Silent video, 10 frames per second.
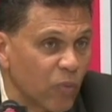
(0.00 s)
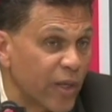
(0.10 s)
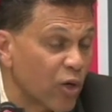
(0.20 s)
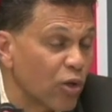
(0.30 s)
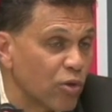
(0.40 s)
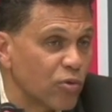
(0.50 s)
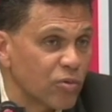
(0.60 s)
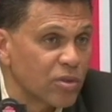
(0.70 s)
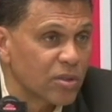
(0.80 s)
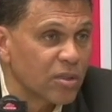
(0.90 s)
win or
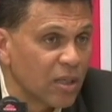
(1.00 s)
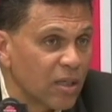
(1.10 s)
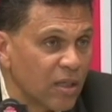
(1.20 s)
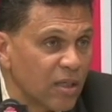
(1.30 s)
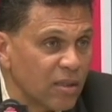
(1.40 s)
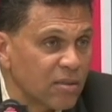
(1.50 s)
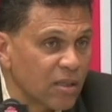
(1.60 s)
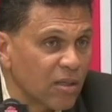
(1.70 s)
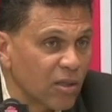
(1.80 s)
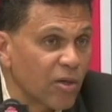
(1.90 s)
lose, is
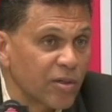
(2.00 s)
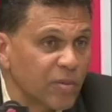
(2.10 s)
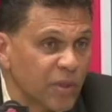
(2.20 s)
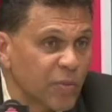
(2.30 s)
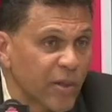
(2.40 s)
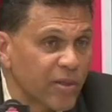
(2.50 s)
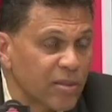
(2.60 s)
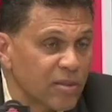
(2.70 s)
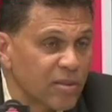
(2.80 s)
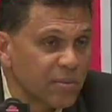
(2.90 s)
learning
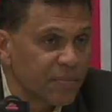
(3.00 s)
experiences.